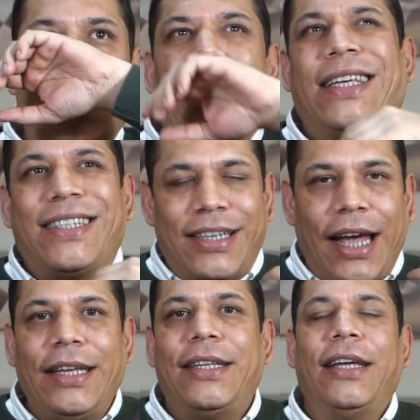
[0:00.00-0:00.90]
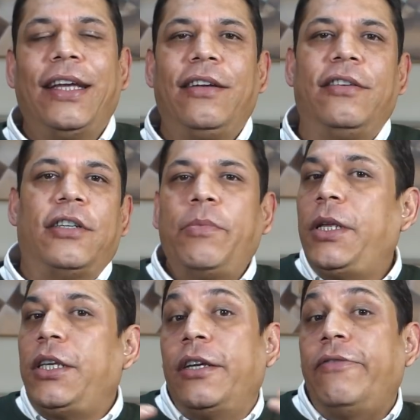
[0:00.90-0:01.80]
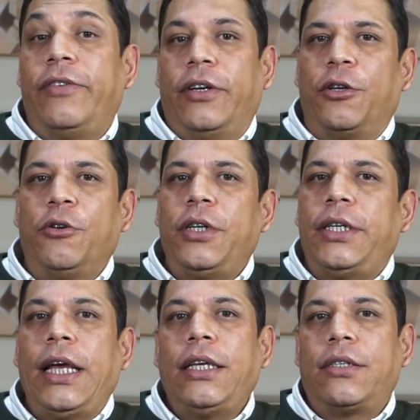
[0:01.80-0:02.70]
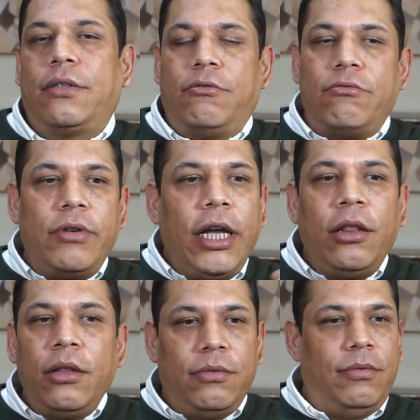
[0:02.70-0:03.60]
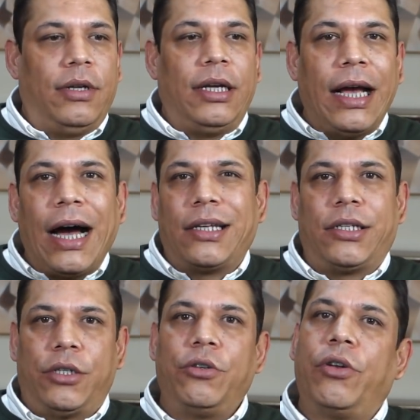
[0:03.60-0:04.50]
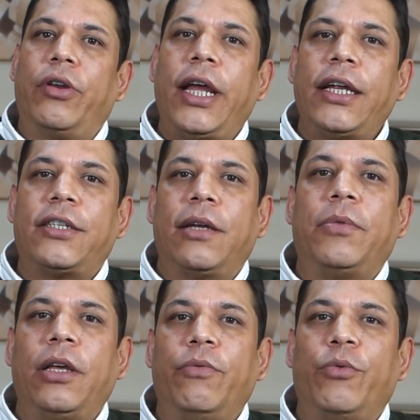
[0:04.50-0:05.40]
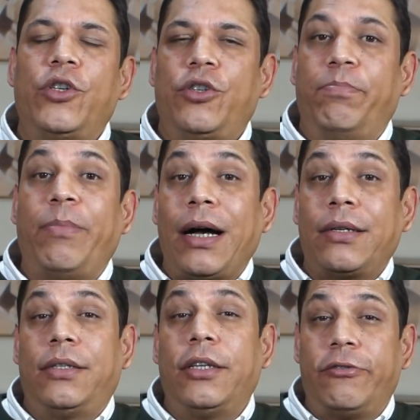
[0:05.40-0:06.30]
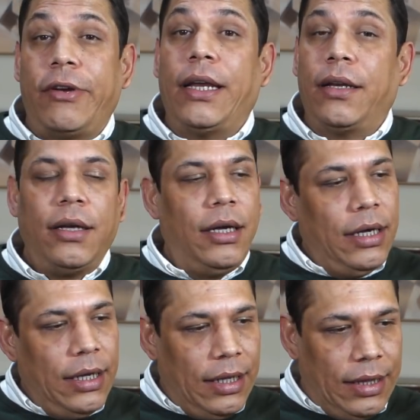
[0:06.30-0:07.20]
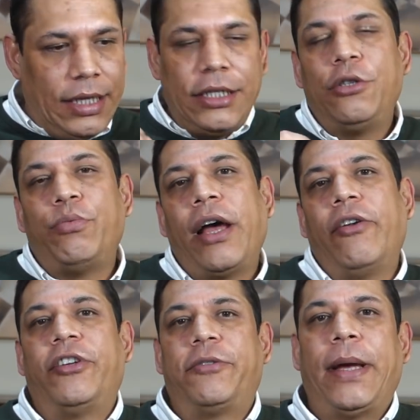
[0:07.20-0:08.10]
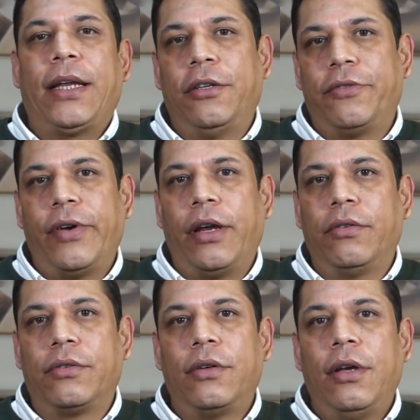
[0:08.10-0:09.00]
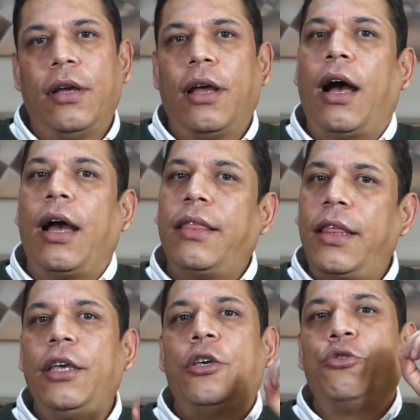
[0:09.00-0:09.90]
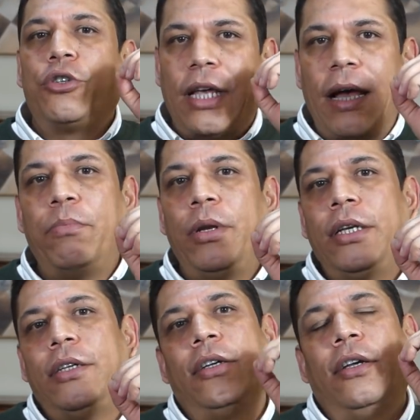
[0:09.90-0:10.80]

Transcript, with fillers: exciting, something different, you know, it takes real guts to create something which bucks the trend. This is why I respect this fragrance. I think you sample it